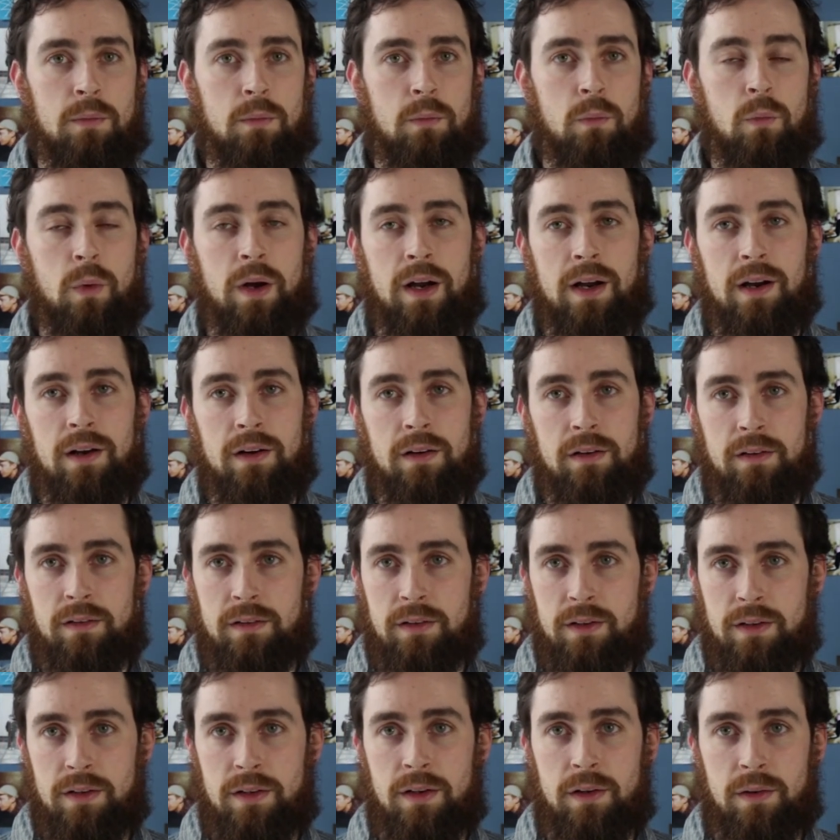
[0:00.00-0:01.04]
where
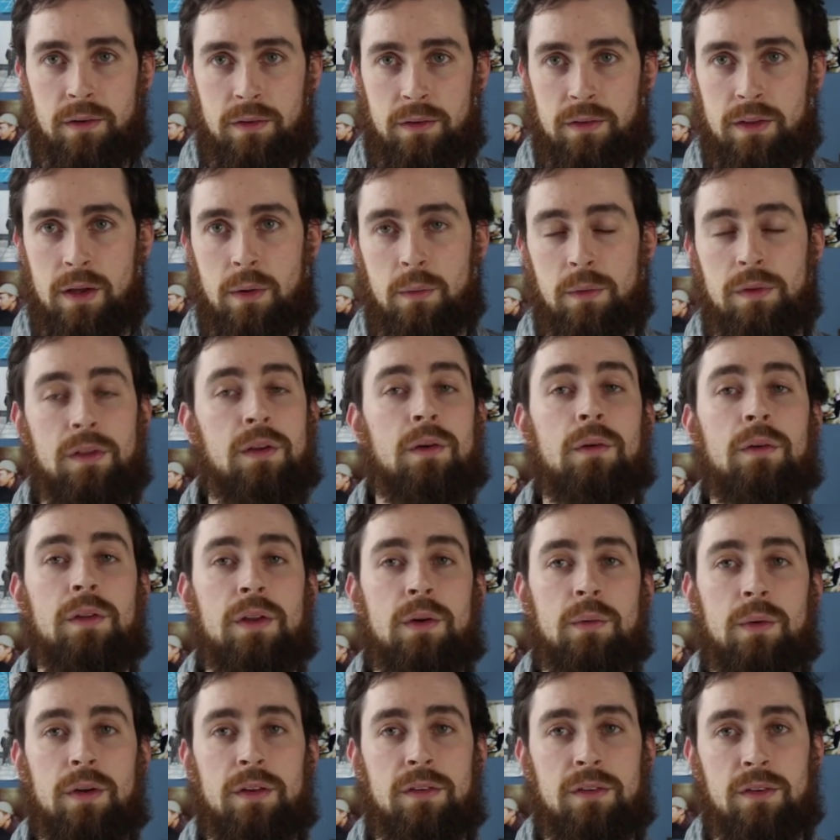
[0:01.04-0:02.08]
they were the only
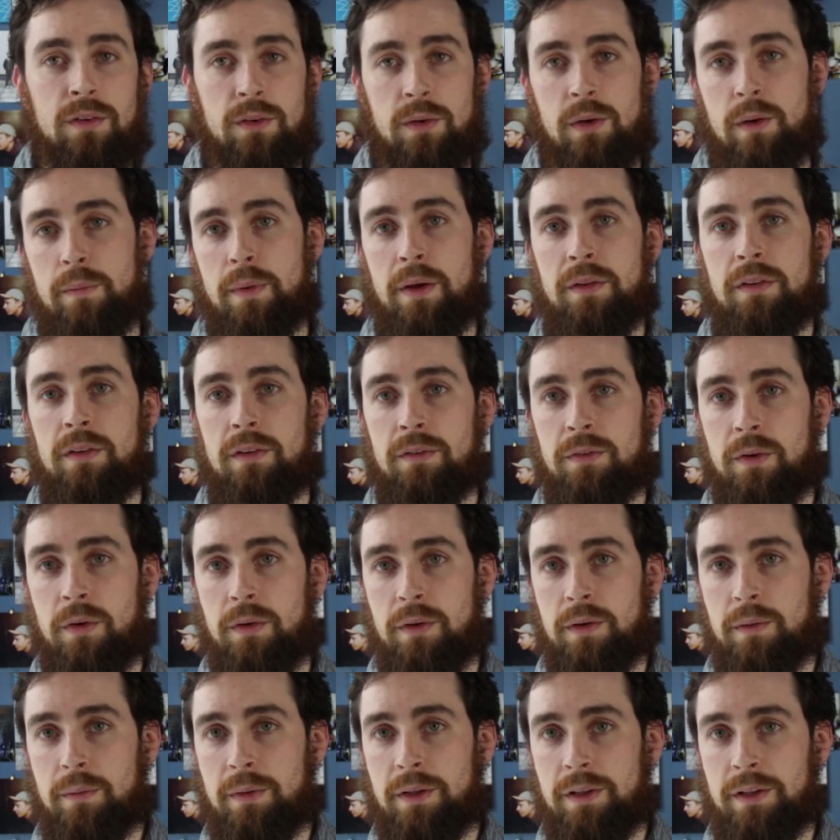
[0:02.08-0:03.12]
ones who knew about this
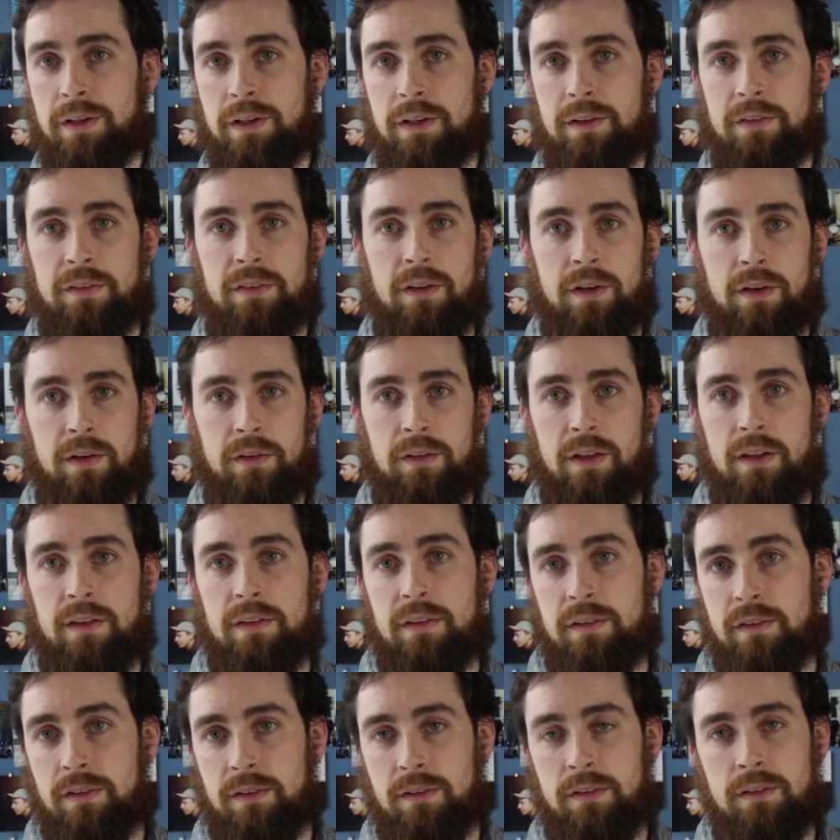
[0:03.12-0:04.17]
vulnerability? So
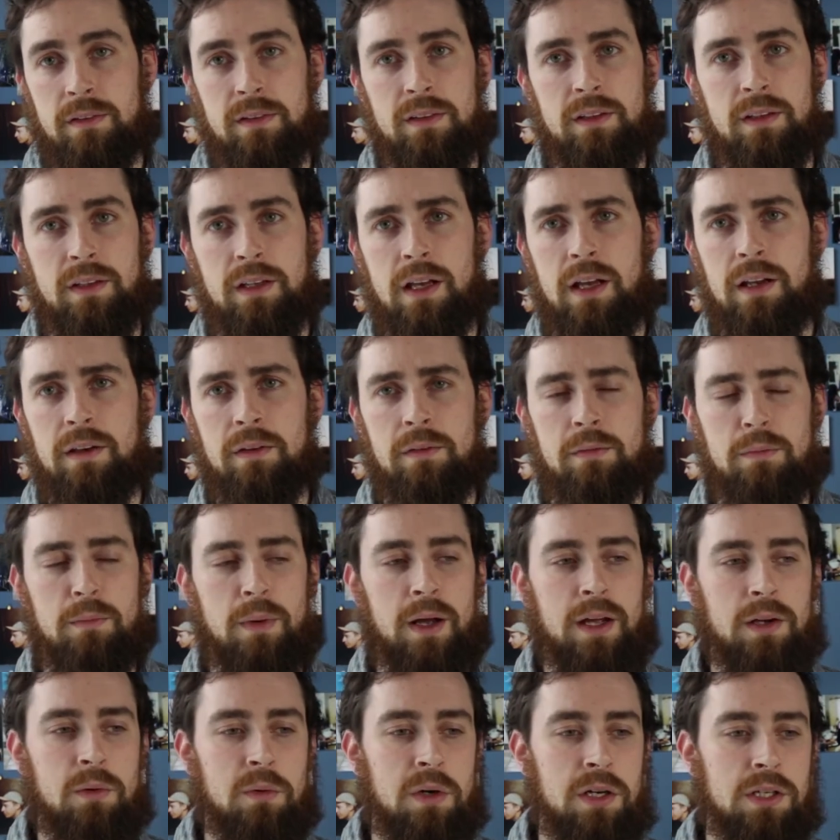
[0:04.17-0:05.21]
that's kind of
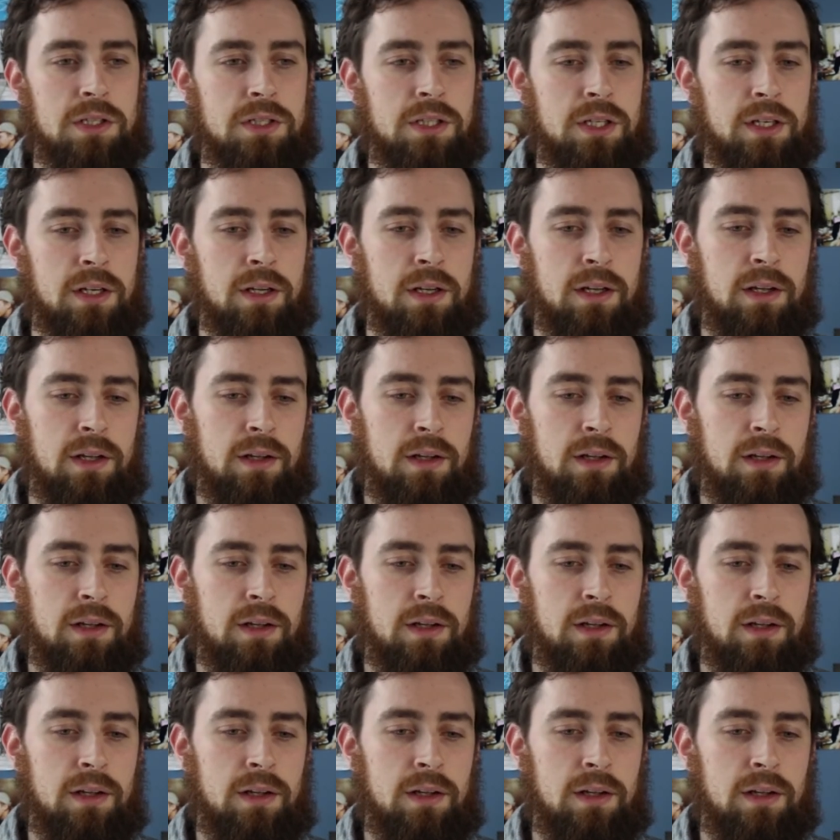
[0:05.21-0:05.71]
my question.